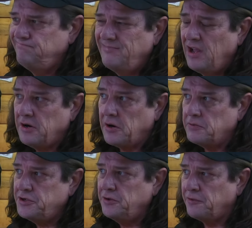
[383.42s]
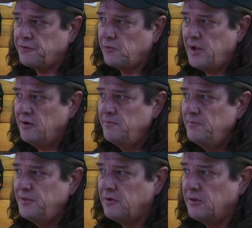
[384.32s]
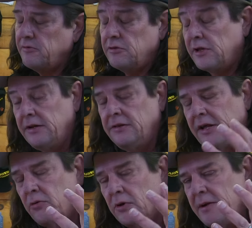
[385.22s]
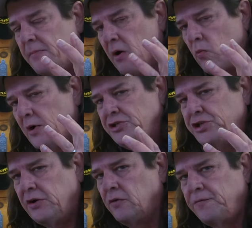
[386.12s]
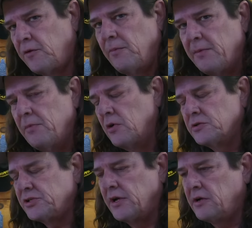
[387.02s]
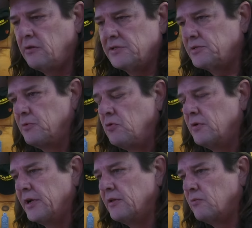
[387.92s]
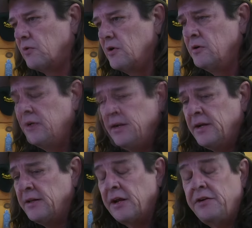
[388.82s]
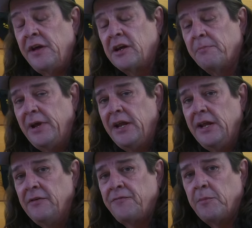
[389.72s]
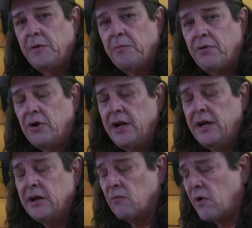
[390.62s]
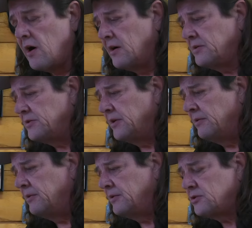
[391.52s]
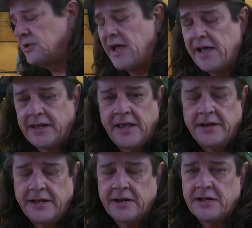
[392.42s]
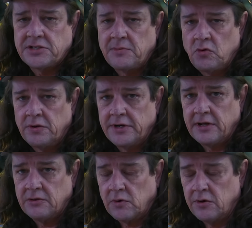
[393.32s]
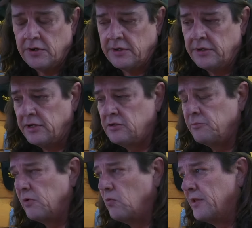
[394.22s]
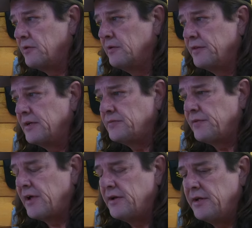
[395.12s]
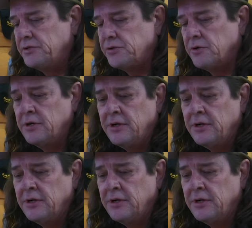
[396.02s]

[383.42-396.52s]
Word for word: don't know, 2 to 3 of them. They're literally my windshield for my motorcycle as I'm going down the road, and they take a beating from debris and rocks and slag hitting it as I'm going down the road in inclement weather and things of that nature.